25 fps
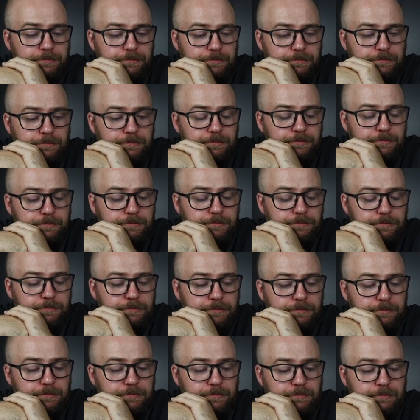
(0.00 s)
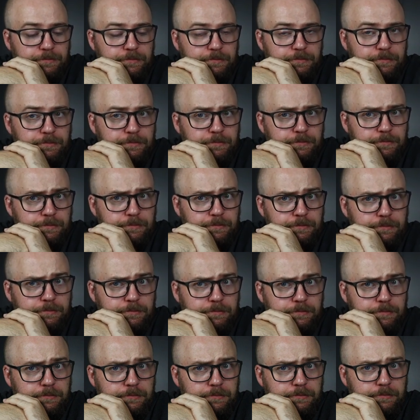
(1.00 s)

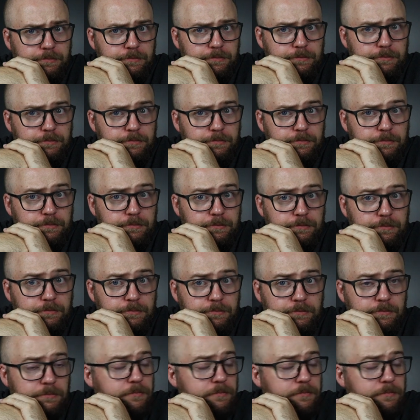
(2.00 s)
(silent)